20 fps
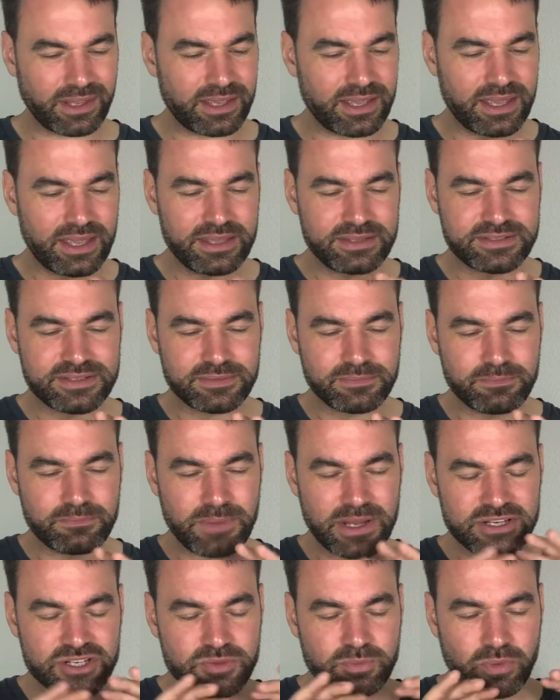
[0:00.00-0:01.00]
It's
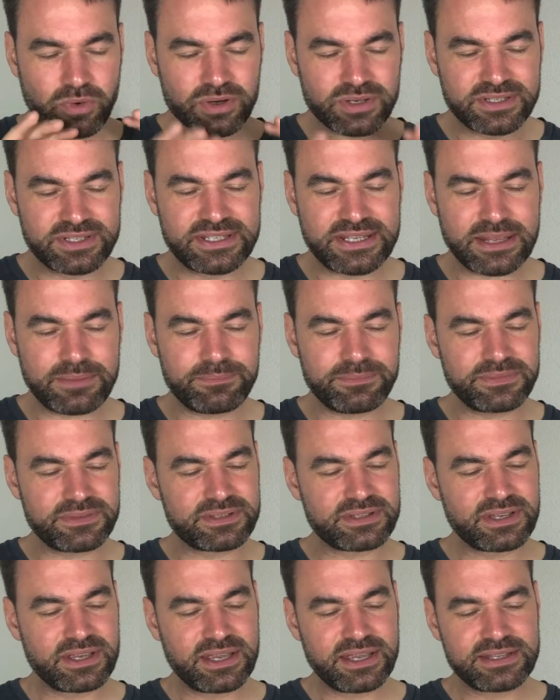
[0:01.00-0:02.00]
much more dimmed.
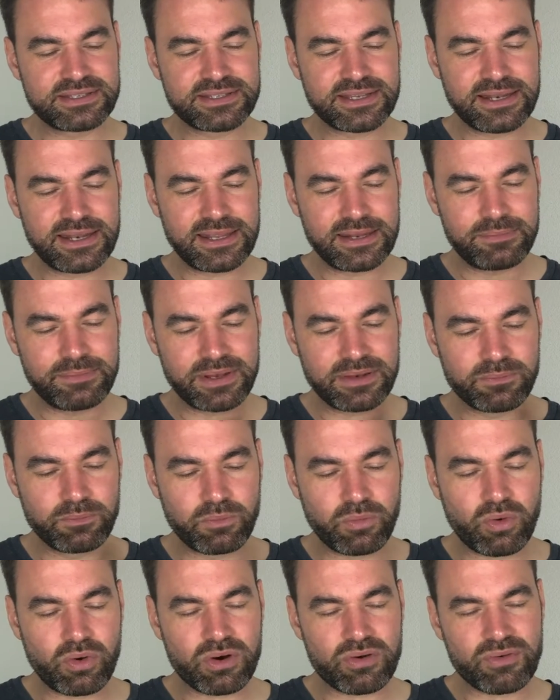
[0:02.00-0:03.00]
It's a little bit
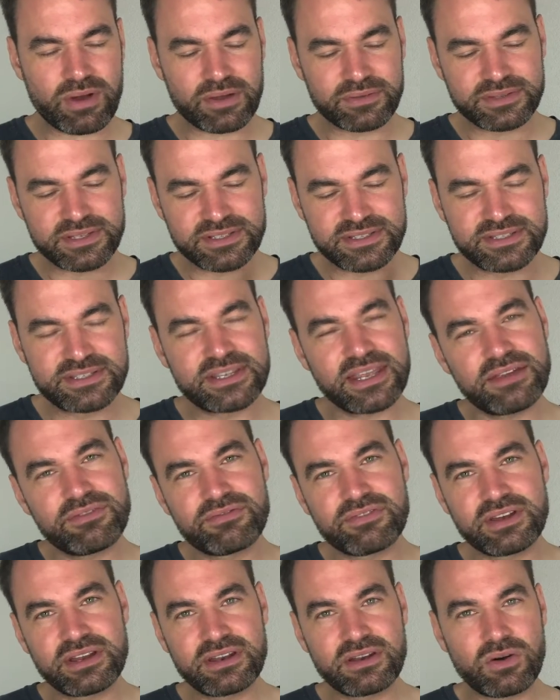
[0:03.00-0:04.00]
more around the
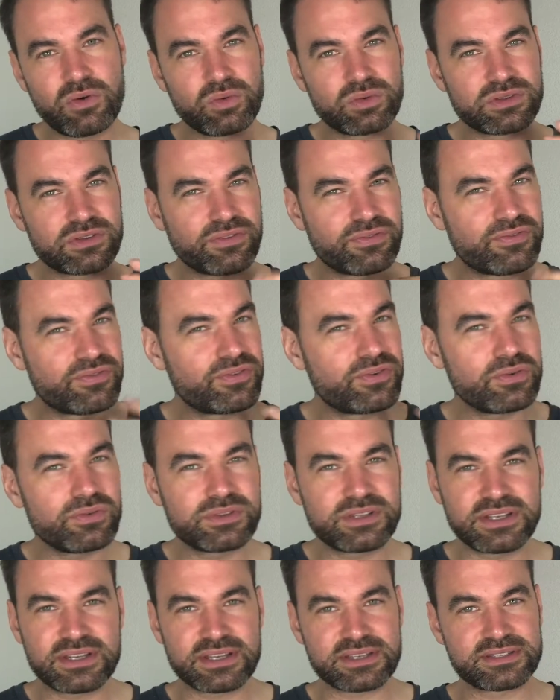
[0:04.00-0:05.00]
savory note. The
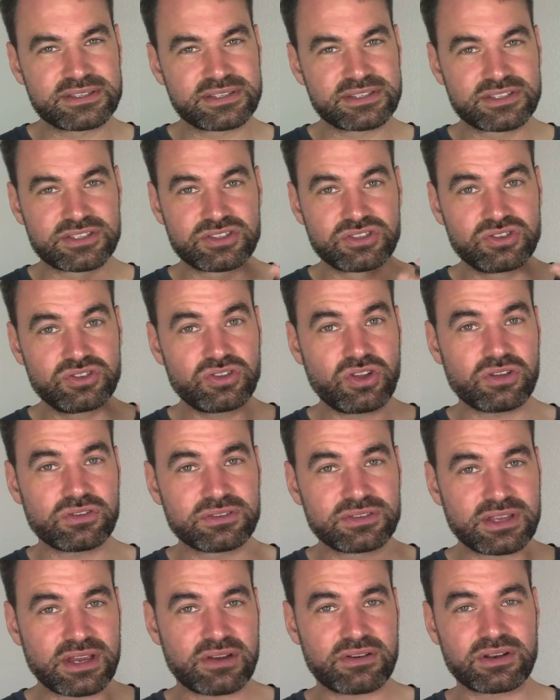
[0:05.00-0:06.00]
fruitiness is
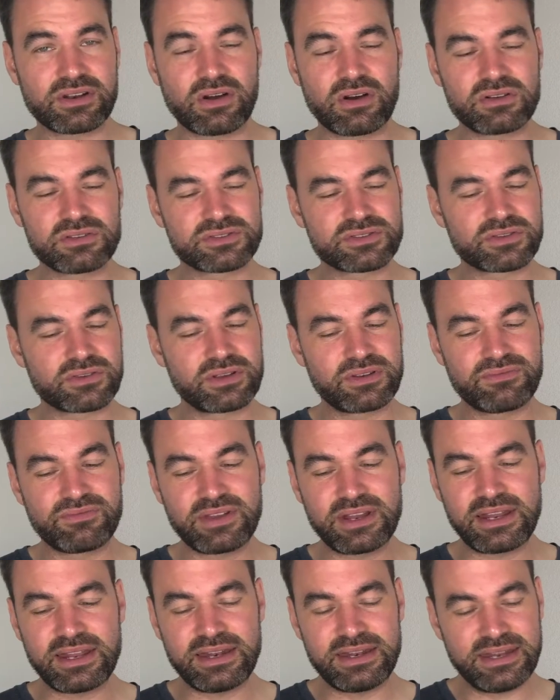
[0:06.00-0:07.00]
not there at all, so it
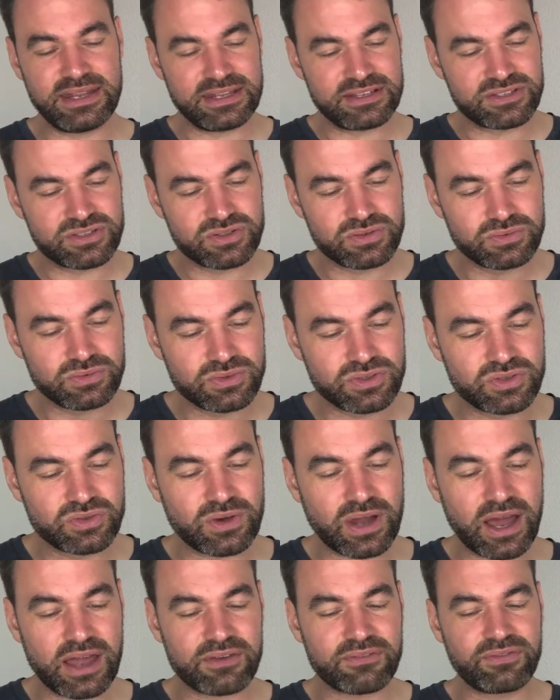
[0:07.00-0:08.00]
really needs to
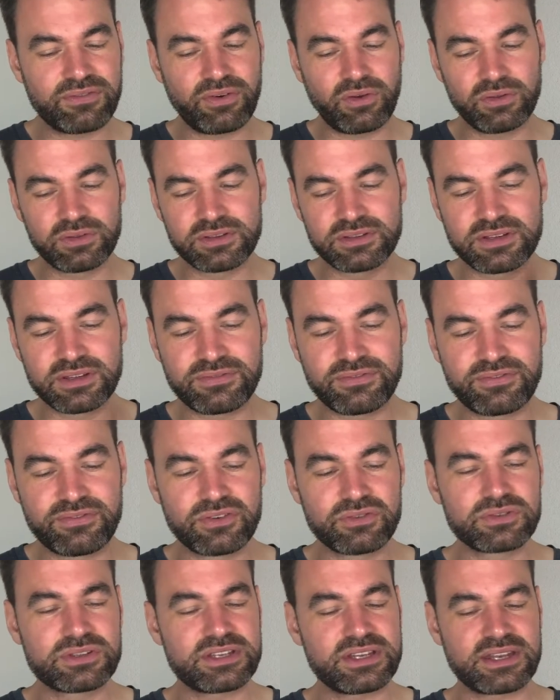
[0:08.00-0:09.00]
unfold the
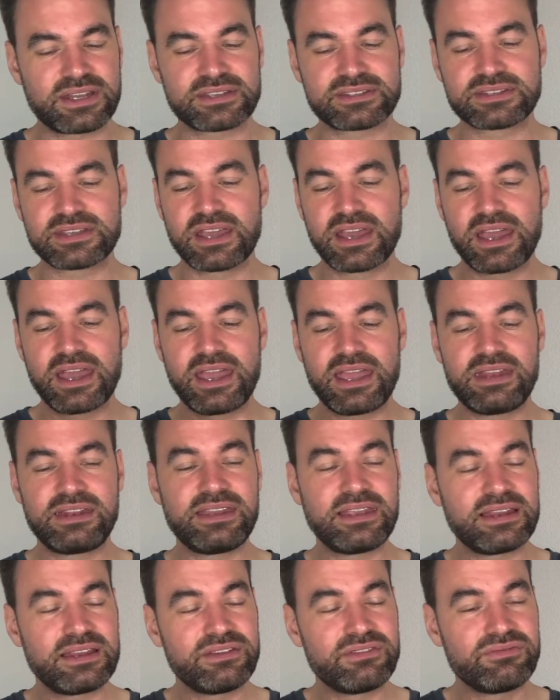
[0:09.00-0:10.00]
fruitiness. It
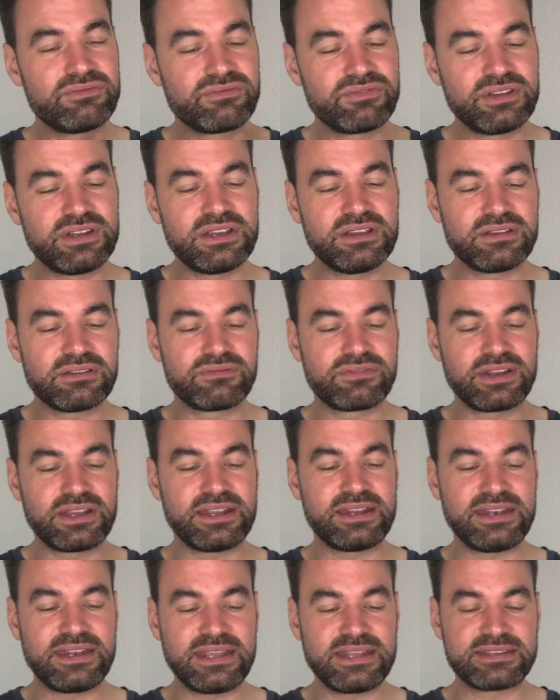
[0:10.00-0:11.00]

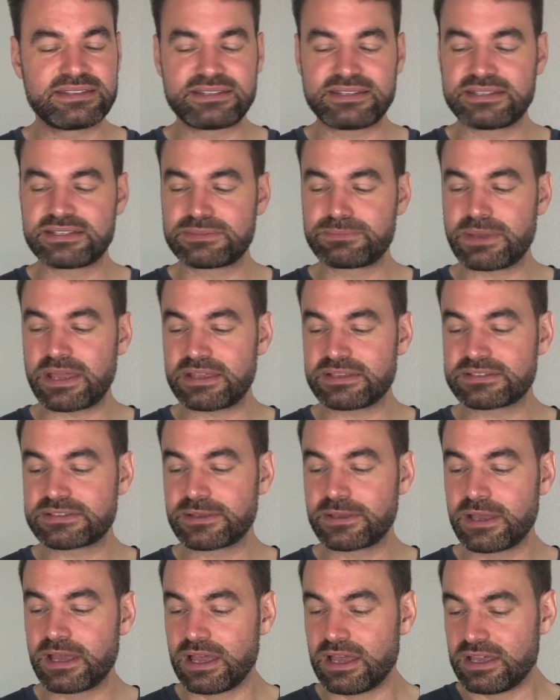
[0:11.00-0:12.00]
really needs this space.
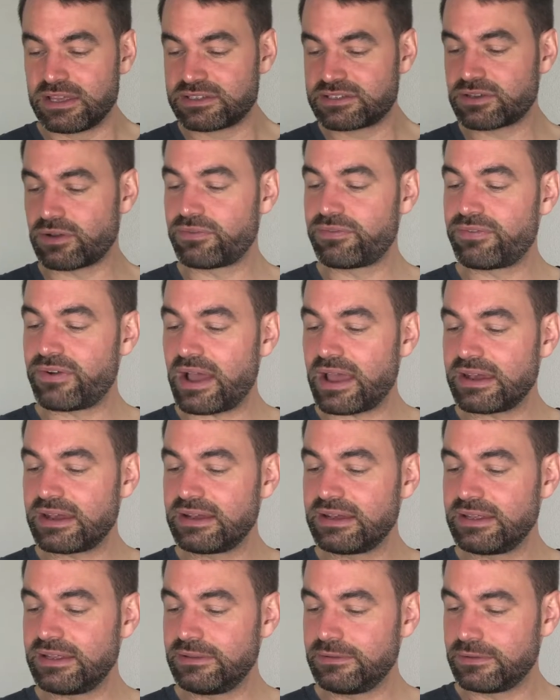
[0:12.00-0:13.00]
So
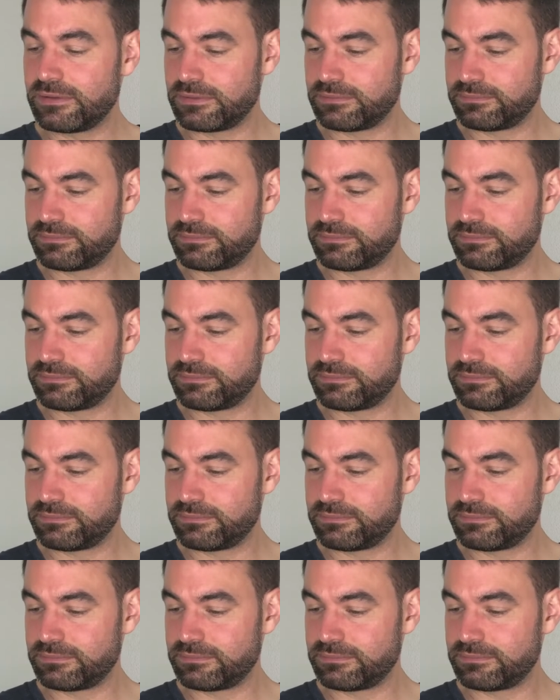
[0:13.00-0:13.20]
finally,